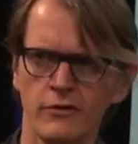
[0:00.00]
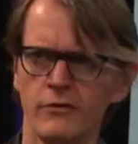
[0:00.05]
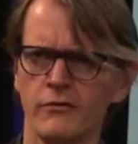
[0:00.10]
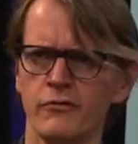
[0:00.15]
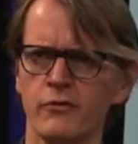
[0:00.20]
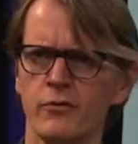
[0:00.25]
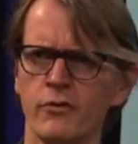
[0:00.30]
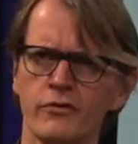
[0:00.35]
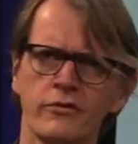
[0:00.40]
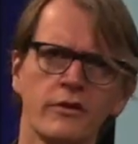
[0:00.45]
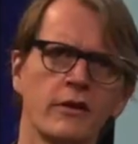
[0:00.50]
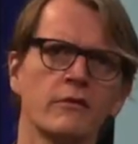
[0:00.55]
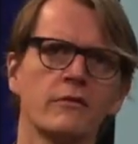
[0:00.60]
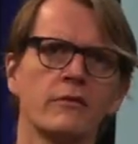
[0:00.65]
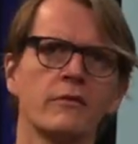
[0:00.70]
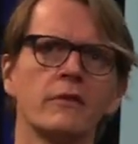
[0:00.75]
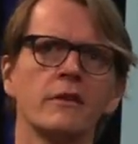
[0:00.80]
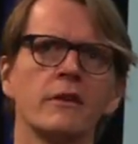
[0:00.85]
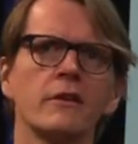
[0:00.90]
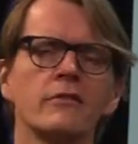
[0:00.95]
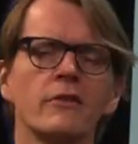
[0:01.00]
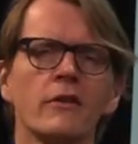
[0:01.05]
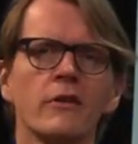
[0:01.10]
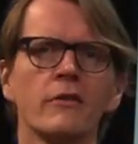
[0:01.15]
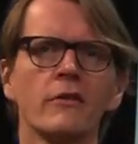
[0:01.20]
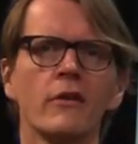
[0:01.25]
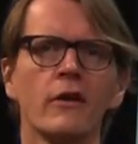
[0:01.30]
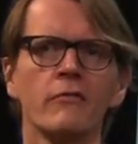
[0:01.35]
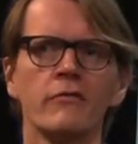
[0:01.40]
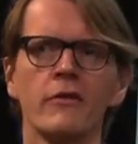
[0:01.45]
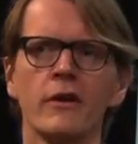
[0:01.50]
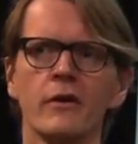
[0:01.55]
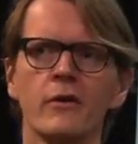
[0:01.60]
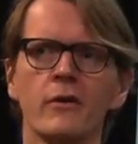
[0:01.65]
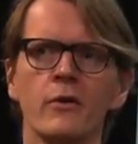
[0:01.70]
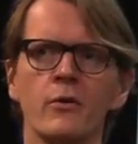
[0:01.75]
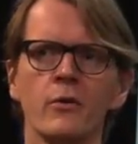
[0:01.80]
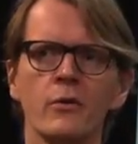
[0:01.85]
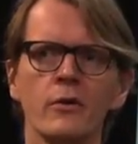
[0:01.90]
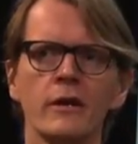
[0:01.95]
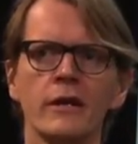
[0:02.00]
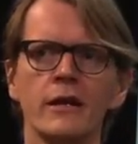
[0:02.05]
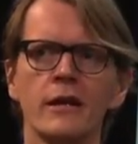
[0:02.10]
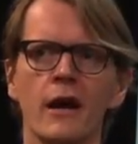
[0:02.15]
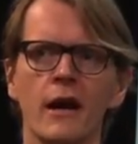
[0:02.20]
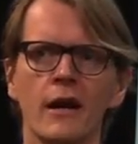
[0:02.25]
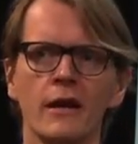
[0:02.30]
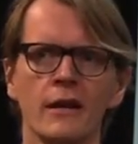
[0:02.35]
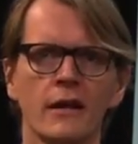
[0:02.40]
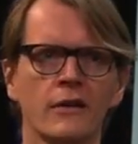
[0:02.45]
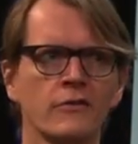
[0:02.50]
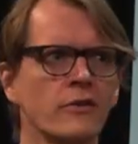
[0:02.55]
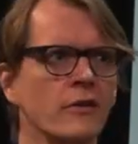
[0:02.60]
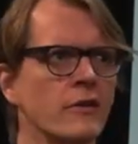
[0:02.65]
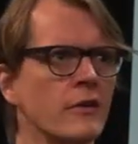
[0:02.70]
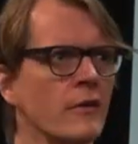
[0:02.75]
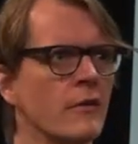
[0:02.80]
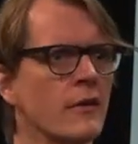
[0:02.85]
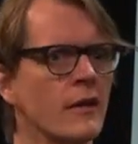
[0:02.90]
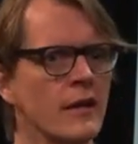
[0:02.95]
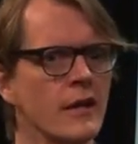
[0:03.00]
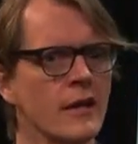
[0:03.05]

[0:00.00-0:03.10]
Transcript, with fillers: And of course, these are, are, very early guidelines, and uh,